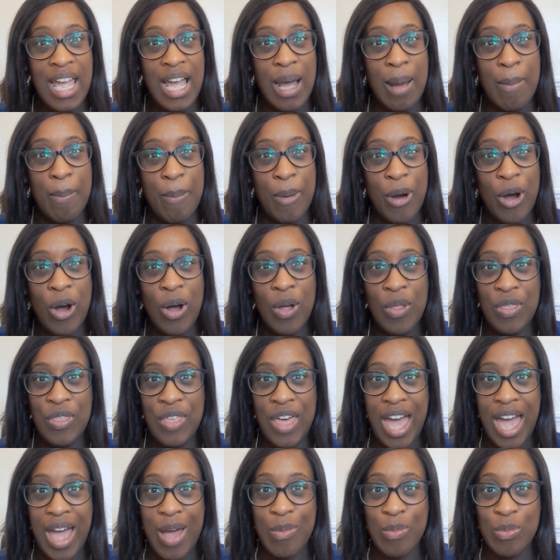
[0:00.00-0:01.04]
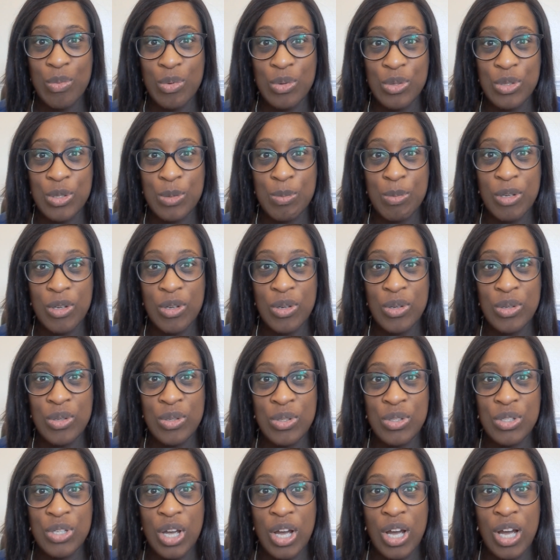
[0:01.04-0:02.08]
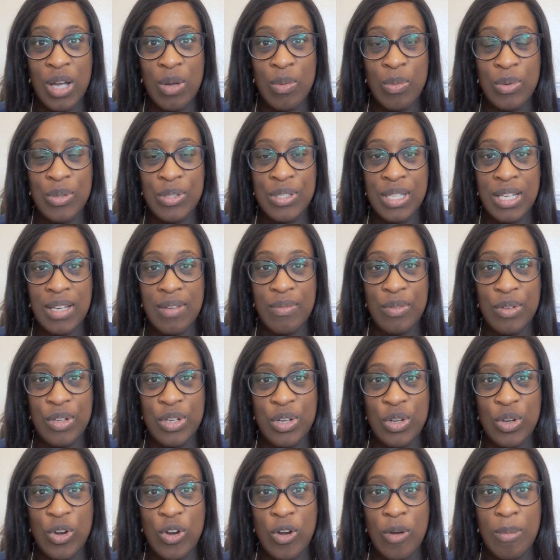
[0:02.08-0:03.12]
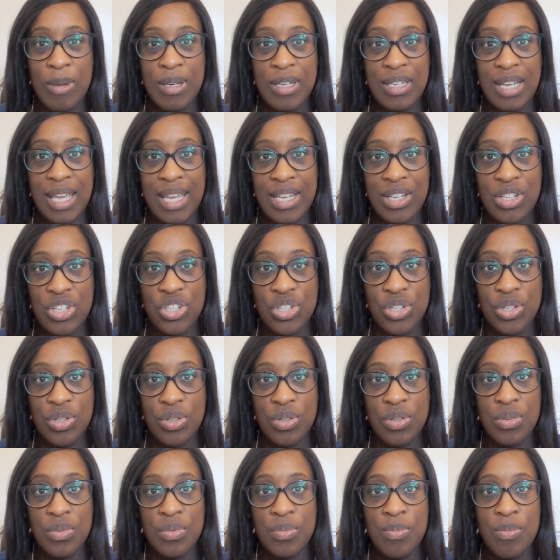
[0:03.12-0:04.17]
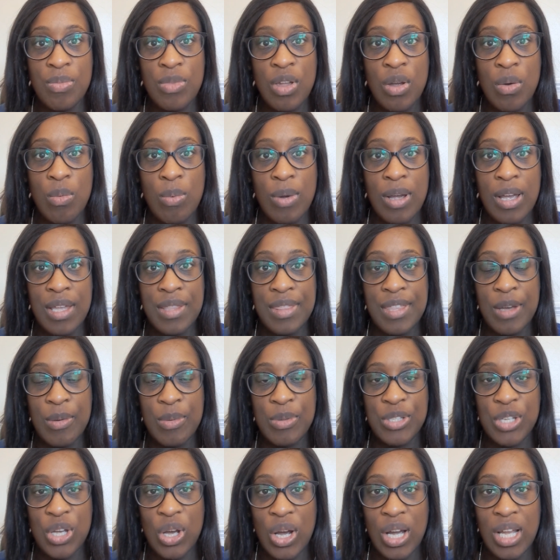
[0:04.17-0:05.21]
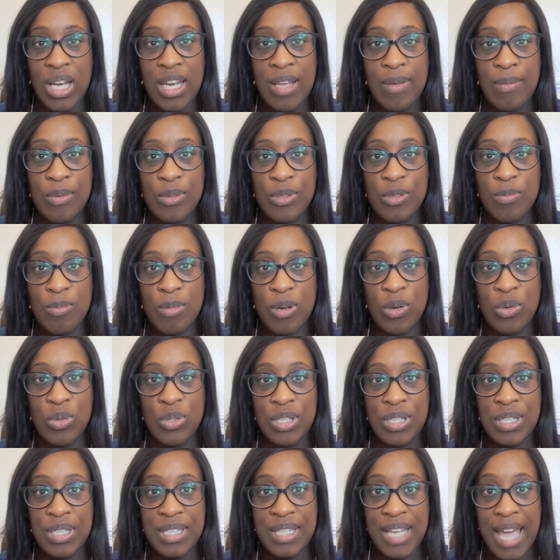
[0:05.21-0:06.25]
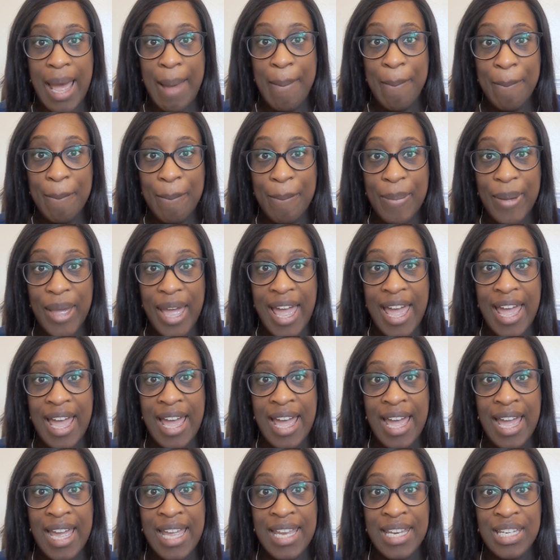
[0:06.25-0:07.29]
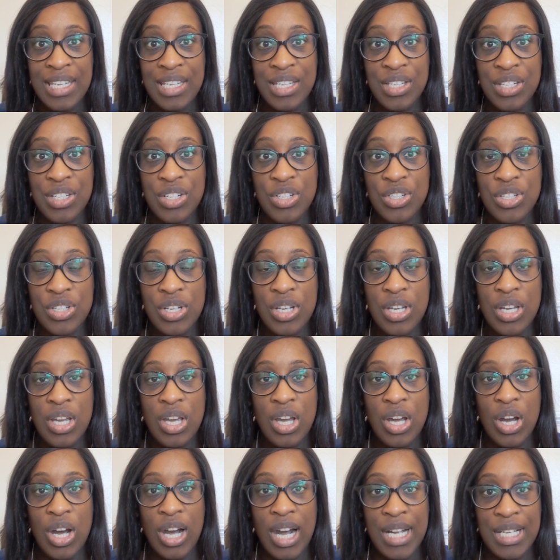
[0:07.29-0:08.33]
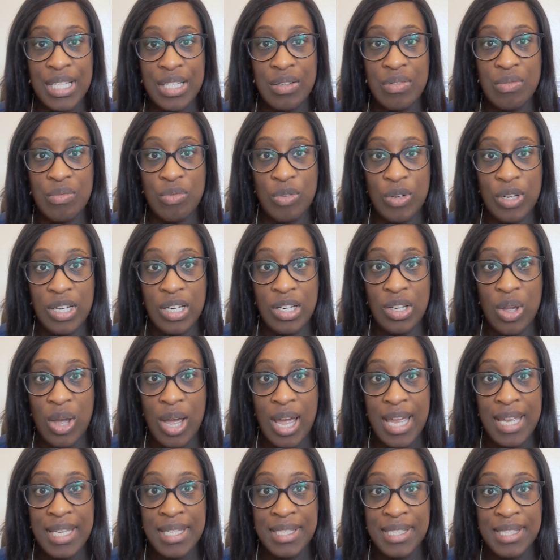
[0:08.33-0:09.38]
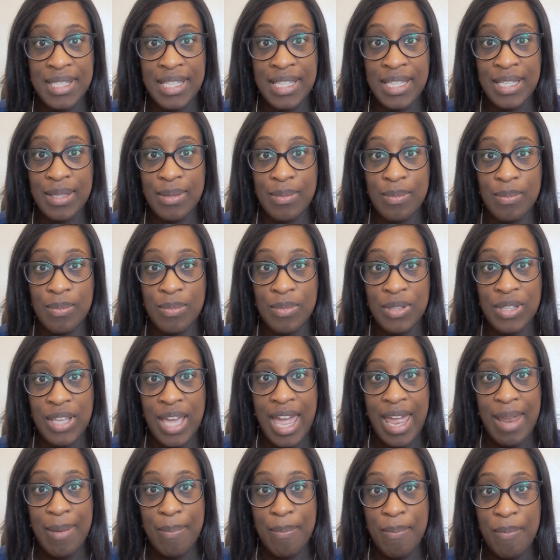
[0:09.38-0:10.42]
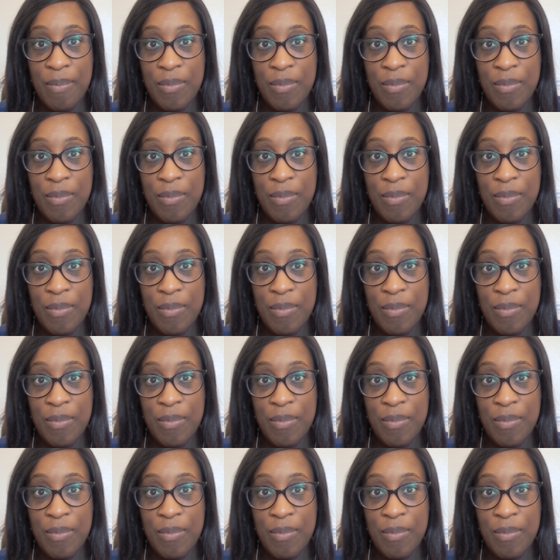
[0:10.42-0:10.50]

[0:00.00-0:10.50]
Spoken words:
And part of that was because I was living in accommodation where there was high levels of mold and damp, and I didn't realise that that